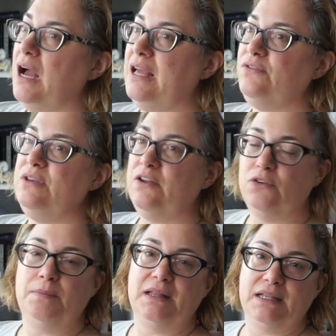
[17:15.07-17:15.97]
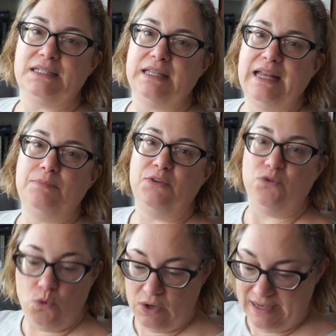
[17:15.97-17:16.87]
I have never been this late
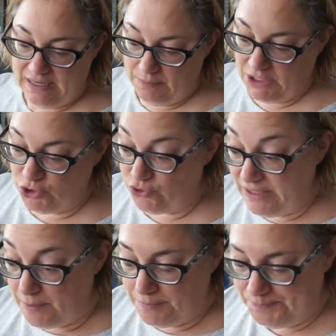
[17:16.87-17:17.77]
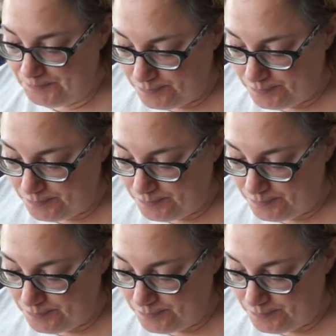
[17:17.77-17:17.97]
before getting my tree up.